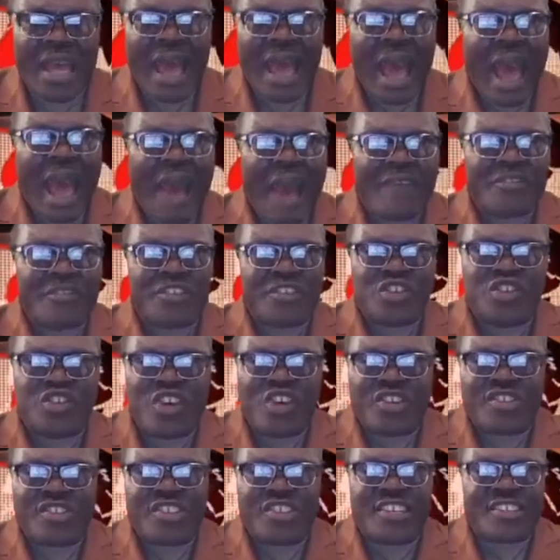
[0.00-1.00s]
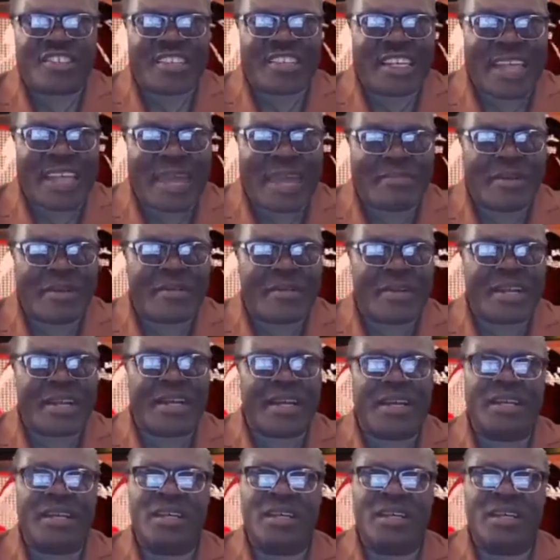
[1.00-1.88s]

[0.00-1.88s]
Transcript: have justice in Liberia.